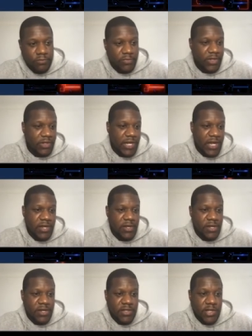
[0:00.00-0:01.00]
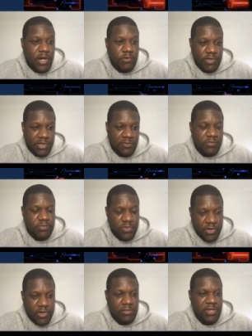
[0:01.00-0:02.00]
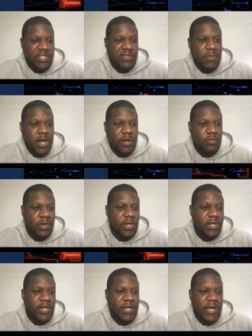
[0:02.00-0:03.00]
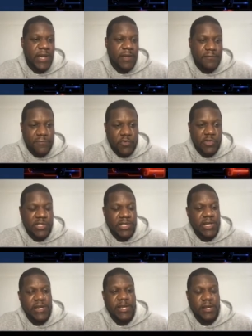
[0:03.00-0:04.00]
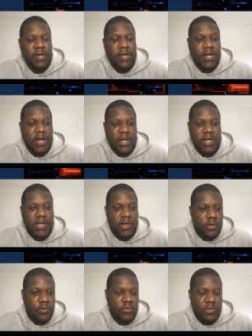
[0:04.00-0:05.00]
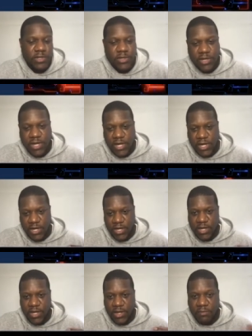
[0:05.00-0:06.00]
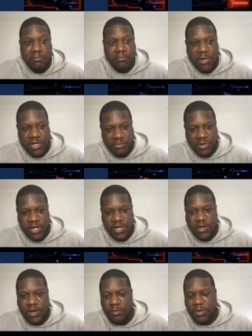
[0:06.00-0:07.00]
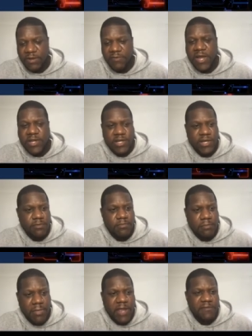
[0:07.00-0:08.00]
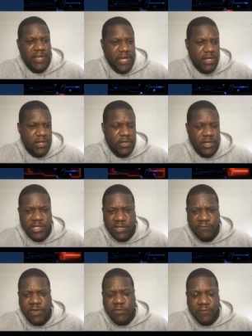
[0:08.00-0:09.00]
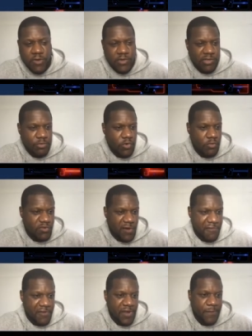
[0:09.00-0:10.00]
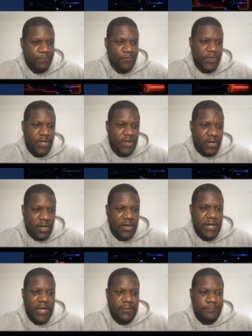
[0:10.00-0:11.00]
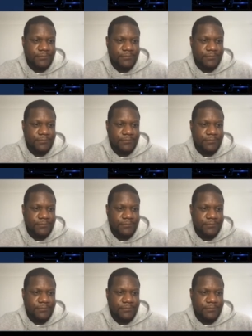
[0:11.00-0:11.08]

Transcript: okay so i was just trying to be smart when i did that unfortunately i didn't lose uh, uh, much money i believe i actually may have taken a very very small profit on that